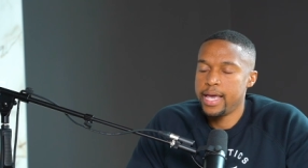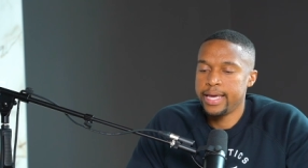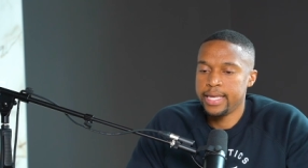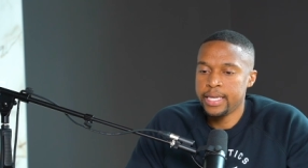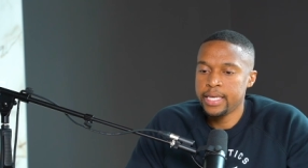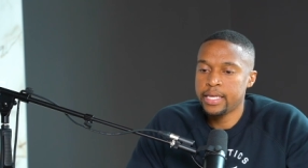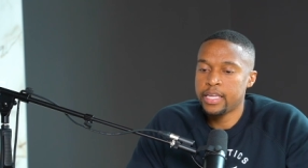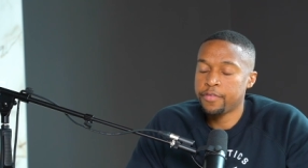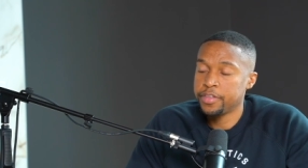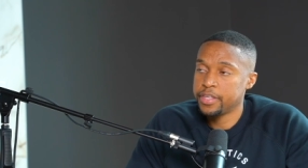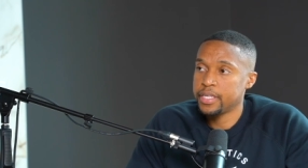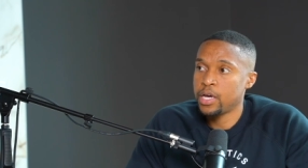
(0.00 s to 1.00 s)
and any and
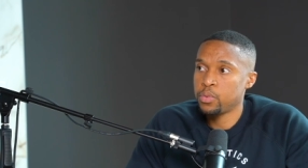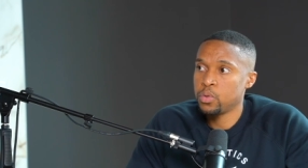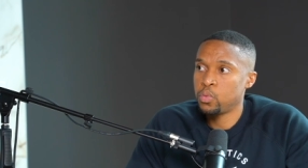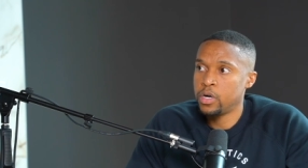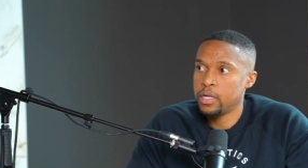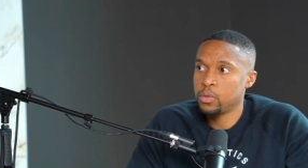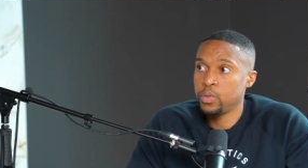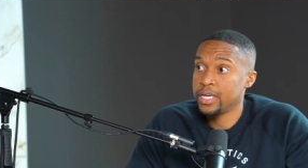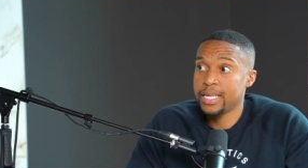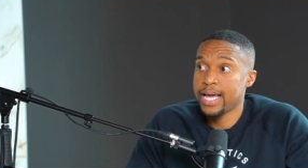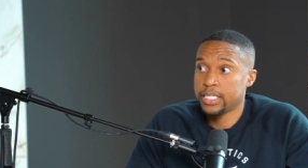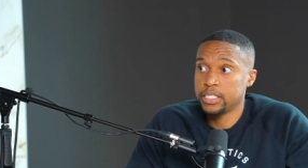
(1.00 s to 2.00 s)
everything that we want, we
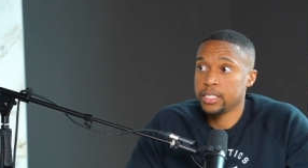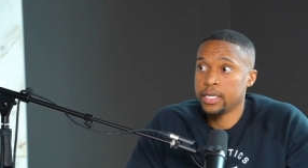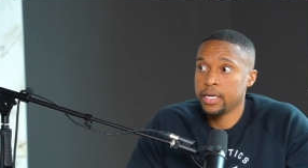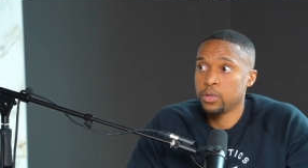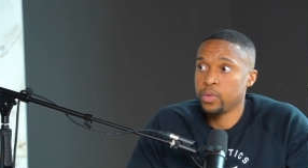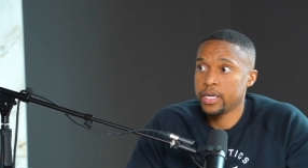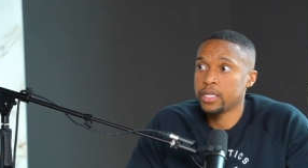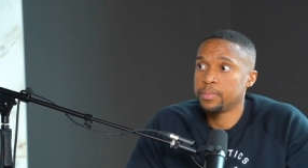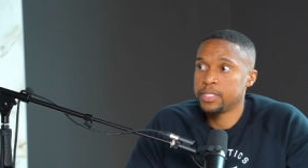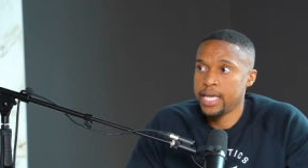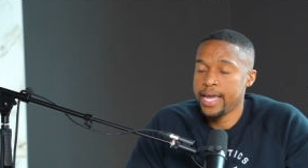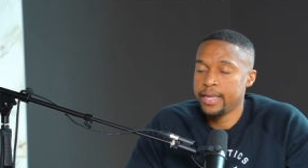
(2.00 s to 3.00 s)
can actually get. We can
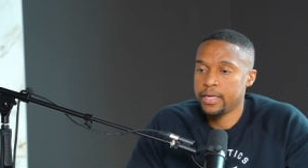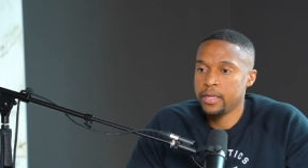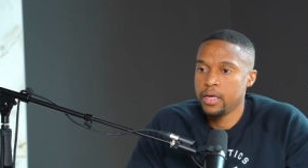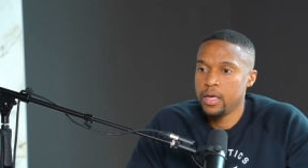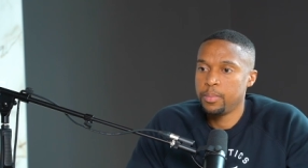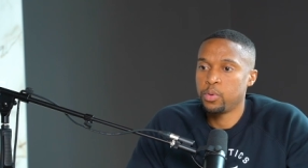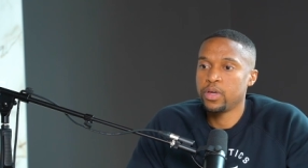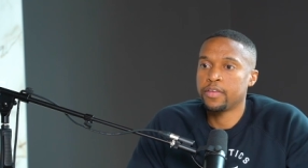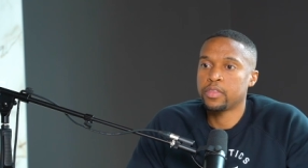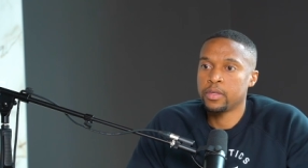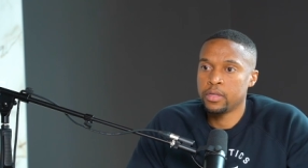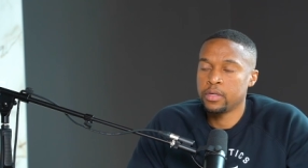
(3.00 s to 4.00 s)
obtain it, but we
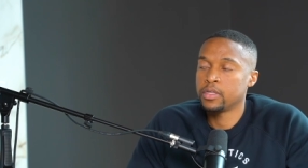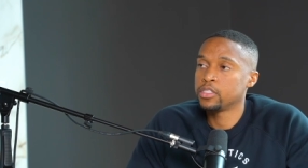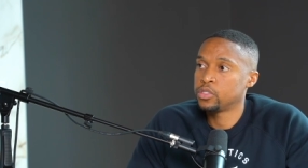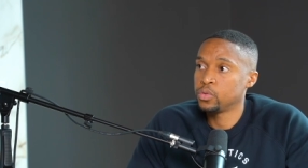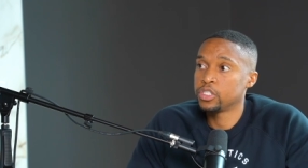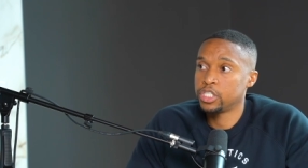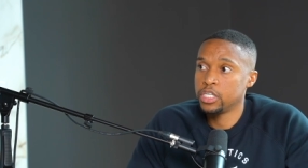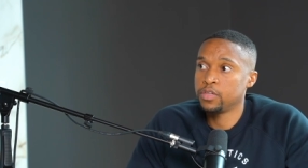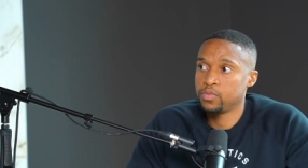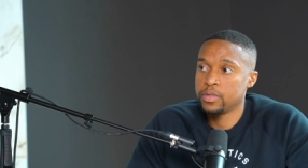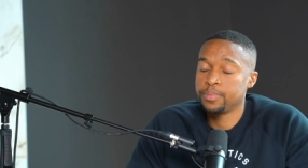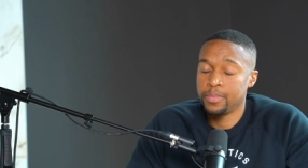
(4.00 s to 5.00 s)
have to to
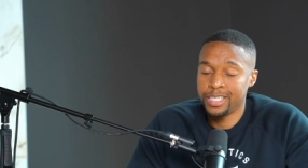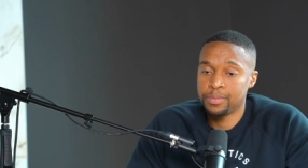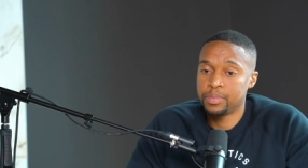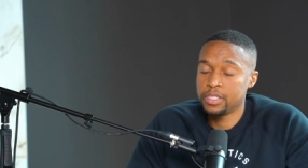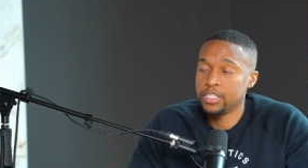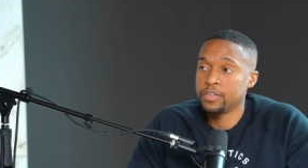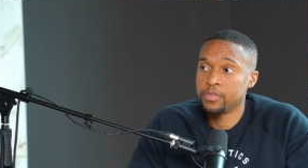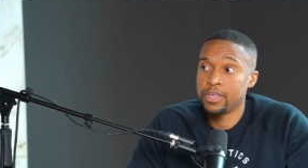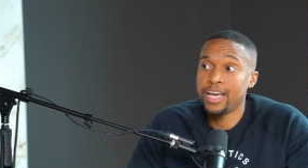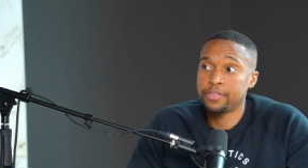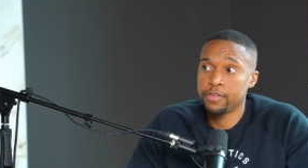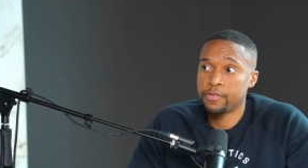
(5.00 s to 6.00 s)
achieve. We must believe. You
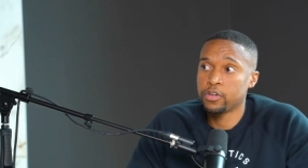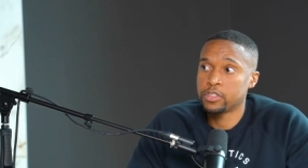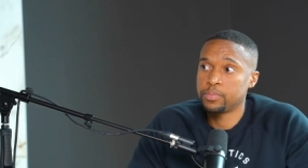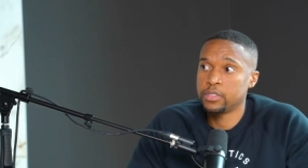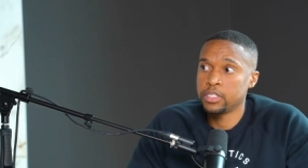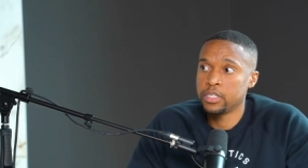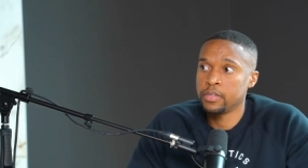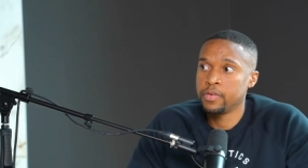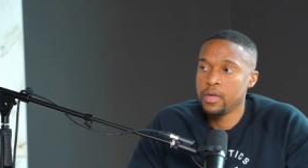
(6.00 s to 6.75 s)
have to first believe.